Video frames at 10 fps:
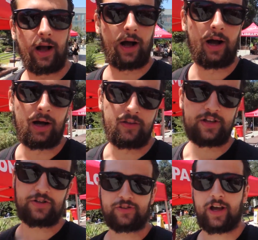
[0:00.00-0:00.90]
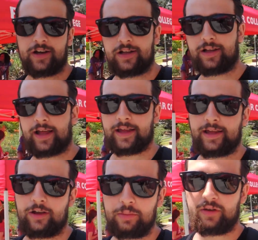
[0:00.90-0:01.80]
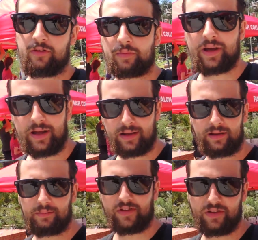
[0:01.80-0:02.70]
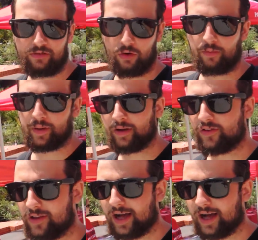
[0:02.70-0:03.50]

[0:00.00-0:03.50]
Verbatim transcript: Uh, teacher's not gonna like kill me for being missing four periods